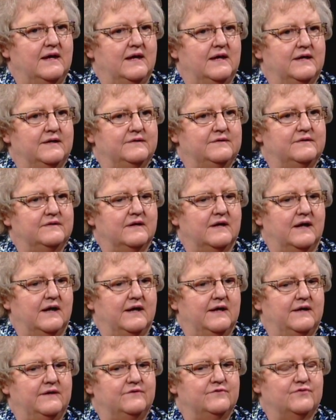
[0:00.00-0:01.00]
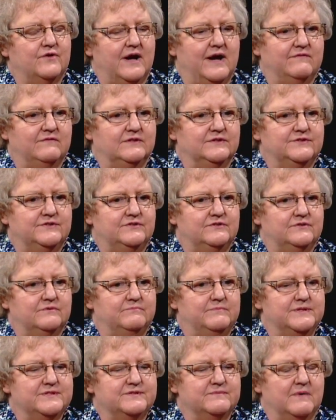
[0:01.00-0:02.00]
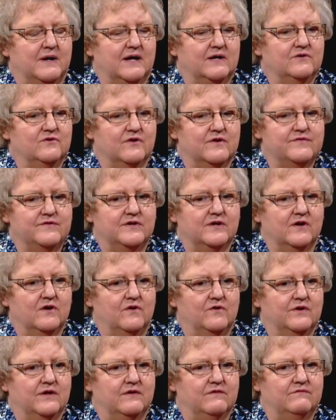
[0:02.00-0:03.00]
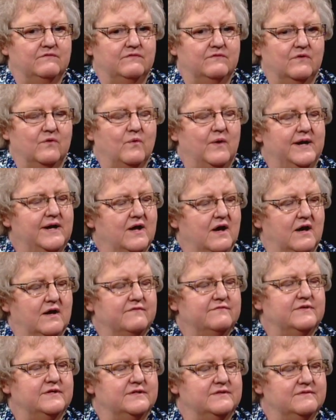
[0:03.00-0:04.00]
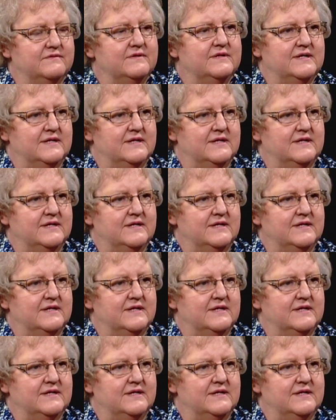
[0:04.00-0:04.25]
and I traveled to Bismarck, North Dakota quite often